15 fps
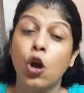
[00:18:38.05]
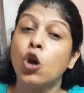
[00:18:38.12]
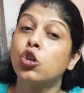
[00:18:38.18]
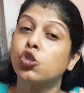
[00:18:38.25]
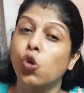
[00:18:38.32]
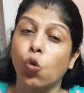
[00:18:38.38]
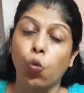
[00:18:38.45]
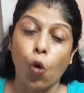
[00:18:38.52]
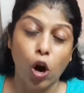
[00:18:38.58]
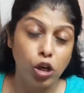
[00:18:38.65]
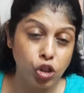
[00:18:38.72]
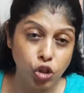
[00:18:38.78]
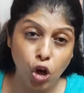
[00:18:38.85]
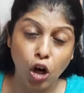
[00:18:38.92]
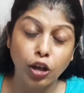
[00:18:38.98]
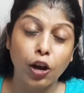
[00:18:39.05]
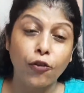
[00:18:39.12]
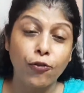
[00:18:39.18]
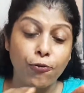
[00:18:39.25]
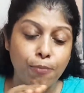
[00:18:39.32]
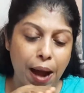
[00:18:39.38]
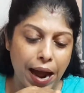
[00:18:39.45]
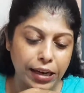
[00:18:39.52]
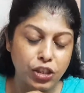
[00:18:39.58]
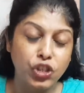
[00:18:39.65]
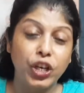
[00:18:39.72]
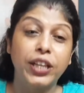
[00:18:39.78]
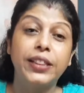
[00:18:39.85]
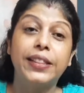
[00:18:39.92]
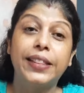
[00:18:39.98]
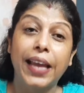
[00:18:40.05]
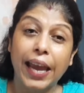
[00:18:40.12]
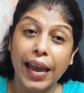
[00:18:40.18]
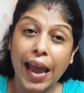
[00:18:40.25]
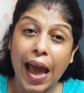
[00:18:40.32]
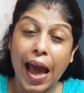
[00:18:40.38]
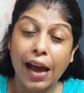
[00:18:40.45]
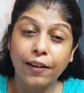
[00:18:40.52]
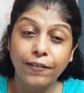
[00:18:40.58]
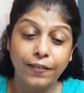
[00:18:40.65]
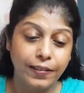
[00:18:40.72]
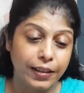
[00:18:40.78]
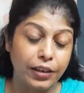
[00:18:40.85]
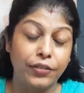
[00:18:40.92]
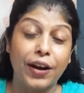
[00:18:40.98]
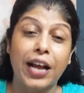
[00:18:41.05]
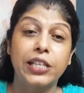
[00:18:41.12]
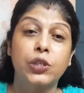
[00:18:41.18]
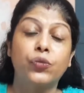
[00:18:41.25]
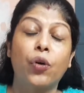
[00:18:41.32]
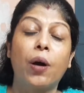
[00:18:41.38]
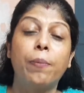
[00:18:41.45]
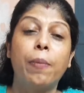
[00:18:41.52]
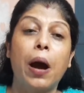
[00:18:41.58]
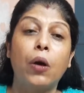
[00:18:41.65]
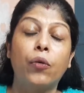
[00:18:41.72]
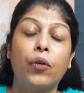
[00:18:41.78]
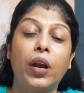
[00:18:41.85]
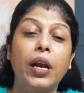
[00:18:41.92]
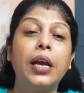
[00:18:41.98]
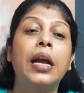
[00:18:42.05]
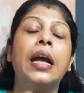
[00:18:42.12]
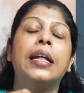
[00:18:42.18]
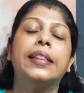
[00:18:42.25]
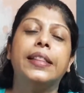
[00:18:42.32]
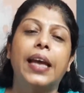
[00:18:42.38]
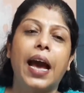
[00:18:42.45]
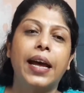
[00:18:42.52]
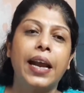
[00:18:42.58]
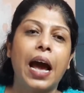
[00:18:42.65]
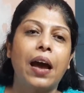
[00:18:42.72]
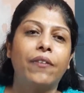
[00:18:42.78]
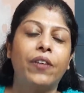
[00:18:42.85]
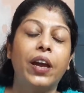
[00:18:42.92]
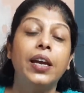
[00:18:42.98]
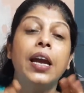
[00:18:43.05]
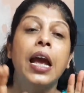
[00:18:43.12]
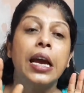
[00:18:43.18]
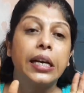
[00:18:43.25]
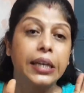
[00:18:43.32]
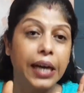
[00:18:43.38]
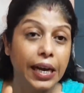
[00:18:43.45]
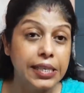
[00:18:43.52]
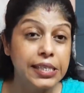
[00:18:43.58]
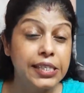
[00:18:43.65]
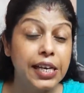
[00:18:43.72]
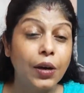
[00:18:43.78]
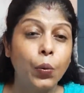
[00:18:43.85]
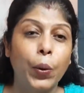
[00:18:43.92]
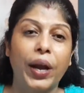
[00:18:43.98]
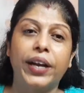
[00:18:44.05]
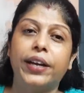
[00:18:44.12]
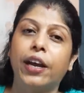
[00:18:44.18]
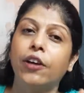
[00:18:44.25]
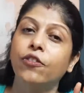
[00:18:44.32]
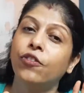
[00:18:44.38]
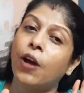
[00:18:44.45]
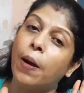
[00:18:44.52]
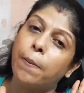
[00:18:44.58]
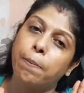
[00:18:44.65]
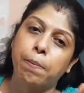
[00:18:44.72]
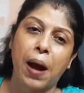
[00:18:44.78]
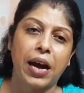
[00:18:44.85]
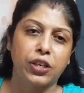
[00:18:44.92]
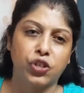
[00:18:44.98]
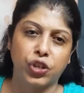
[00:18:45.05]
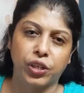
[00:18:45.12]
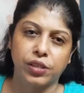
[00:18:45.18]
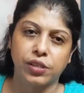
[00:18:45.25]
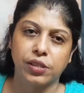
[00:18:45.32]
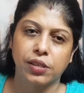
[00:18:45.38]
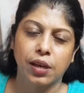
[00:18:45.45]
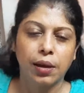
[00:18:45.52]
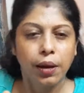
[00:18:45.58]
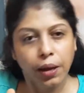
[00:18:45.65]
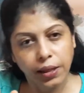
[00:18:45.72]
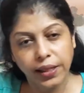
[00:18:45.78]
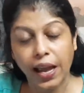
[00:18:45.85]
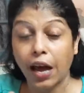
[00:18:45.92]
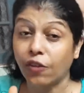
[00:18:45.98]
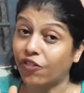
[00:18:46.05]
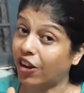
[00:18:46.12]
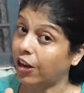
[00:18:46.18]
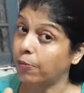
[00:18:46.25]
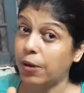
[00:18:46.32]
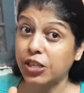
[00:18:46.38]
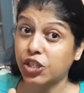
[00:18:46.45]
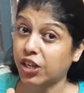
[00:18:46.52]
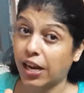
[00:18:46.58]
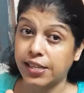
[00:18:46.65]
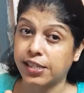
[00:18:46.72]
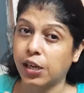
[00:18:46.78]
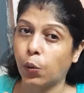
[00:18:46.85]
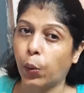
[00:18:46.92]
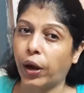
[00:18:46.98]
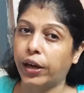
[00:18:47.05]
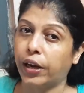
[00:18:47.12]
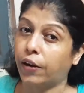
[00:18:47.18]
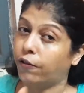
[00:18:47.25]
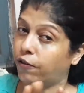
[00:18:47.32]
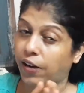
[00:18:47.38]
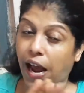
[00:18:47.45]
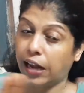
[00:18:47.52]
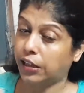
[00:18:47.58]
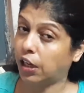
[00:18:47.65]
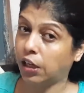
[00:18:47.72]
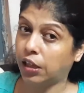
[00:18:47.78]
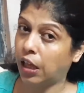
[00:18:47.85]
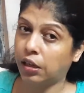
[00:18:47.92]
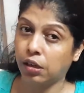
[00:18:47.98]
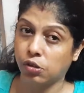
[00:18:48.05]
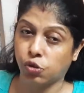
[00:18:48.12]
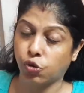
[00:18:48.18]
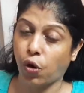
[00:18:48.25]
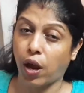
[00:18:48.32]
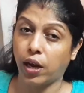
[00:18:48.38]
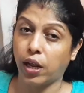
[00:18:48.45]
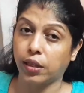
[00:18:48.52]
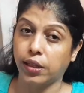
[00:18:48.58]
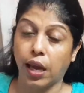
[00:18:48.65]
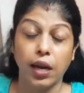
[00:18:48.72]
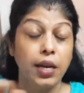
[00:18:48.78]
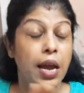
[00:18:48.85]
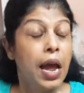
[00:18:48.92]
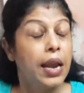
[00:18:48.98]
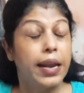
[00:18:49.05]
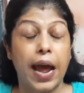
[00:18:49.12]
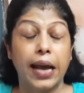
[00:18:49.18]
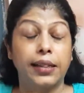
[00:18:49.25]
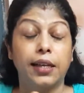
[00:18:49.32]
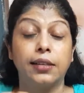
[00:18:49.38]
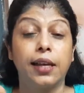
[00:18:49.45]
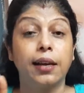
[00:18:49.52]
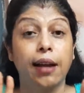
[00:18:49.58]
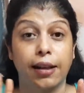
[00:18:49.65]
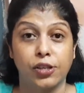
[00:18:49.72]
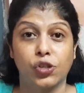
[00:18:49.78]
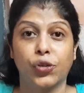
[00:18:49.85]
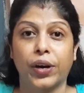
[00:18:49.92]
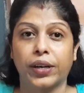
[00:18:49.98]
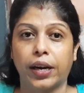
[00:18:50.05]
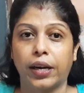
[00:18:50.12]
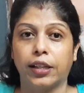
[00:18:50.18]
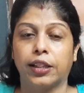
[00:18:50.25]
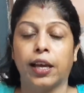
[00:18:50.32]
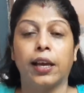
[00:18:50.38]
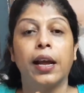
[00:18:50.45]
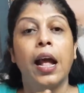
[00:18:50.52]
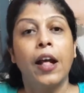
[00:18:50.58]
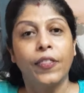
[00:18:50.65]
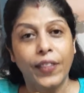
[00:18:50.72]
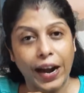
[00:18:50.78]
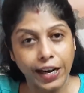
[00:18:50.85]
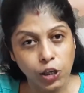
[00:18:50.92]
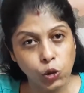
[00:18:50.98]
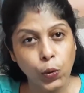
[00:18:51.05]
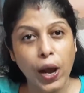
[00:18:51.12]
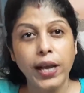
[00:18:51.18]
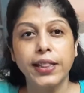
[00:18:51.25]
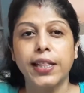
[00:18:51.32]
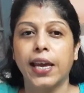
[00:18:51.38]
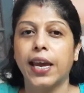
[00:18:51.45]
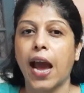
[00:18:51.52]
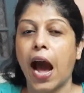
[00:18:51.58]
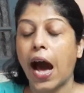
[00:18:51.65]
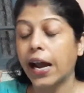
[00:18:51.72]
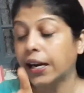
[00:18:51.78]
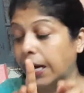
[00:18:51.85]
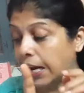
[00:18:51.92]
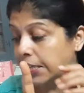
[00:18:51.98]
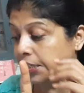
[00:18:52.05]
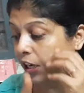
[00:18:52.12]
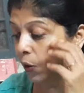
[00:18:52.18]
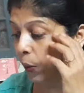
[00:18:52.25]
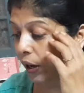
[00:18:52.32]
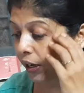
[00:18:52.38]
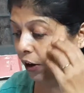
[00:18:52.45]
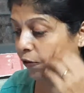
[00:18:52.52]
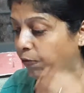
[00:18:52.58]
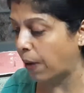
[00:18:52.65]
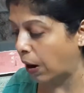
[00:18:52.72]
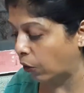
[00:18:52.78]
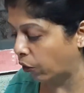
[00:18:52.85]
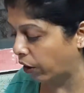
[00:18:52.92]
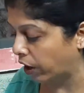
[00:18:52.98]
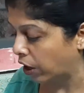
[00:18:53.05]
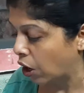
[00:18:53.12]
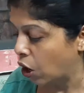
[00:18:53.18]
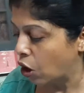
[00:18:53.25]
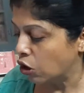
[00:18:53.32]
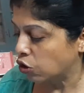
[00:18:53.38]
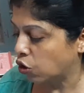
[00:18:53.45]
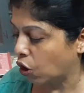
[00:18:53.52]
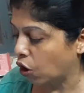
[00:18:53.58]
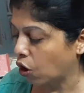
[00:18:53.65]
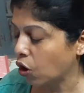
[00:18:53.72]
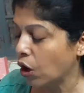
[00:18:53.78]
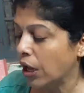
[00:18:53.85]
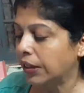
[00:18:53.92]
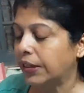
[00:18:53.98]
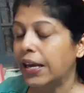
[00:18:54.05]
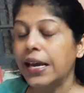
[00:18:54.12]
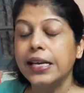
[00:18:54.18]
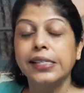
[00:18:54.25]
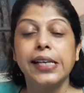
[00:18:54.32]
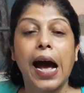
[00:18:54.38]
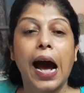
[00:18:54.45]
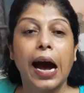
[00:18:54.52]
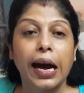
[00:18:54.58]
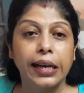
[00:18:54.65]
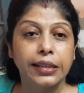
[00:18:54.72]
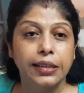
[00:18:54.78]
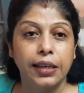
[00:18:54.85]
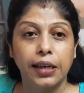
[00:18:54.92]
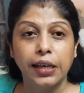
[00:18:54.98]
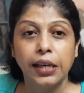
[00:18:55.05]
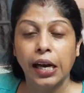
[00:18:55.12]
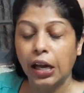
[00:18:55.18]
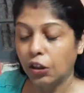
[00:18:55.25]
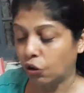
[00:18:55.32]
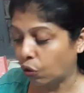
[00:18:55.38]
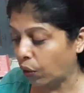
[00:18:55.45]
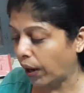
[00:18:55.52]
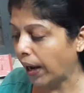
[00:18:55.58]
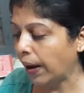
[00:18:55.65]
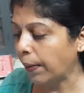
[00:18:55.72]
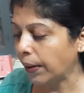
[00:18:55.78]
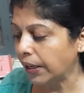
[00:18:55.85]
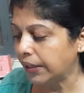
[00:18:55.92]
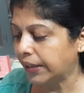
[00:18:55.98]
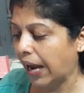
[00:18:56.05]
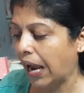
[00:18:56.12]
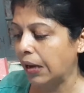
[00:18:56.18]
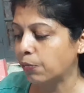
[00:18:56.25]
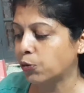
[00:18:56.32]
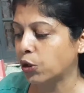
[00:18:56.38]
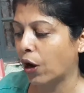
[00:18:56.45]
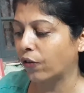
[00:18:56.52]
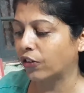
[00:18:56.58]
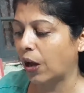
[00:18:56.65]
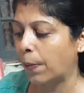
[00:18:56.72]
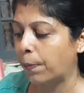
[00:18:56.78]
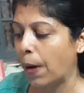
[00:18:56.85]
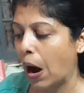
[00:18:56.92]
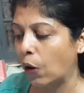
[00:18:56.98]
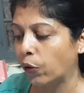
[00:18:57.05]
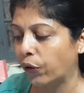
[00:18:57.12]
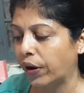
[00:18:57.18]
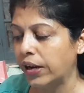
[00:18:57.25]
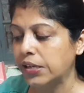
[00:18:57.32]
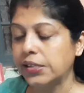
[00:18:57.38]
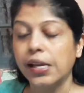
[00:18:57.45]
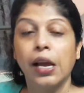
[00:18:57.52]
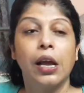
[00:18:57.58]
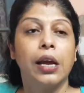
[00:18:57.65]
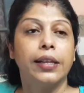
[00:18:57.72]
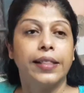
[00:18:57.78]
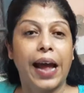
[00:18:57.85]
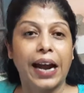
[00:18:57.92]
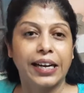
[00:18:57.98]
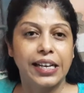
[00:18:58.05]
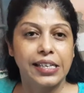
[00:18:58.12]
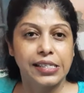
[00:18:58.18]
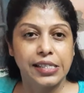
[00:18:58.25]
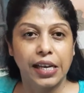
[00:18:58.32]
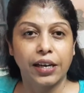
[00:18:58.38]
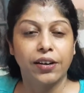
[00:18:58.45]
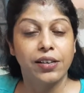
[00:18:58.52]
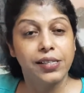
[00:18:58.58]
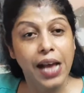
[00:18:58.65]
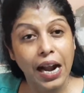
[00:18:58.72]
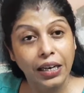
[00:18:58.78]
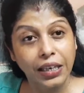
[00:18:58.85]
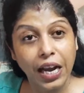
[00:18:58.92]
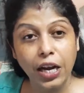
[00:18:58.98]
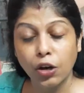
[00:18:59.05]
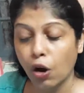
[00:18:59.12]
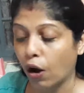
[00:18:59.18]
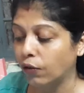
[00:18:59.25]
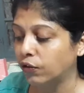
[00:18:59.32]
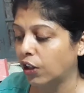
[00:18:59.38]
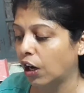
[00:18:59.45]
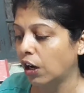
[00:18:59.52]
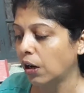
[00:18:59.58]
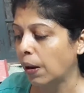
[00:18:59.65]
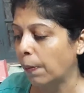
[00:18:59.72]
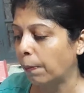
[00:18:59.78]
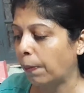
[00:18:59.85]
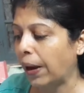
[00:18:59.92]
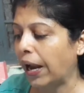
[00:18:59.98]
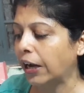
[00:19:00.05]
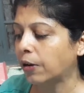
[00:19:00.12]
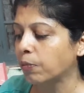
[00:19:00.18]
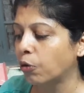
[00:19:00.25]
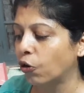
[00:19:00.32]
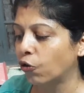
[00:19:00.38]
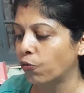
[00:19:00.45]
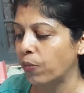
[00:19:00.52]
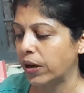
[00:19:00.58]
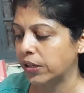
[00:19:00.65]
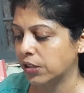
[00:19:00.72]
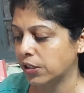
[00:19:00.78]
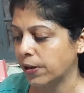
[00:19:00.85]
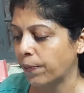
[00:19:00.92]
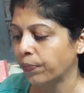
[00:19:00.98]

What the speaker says: So what sort of margin they have? The transform boundary, they are having conservative margins. They are very much conservative. Neither they destroy anything, neither they construct anything. That is why they are conservative boundary. So these are the 3 types of the boundaries, that is the resultant of the plate movements.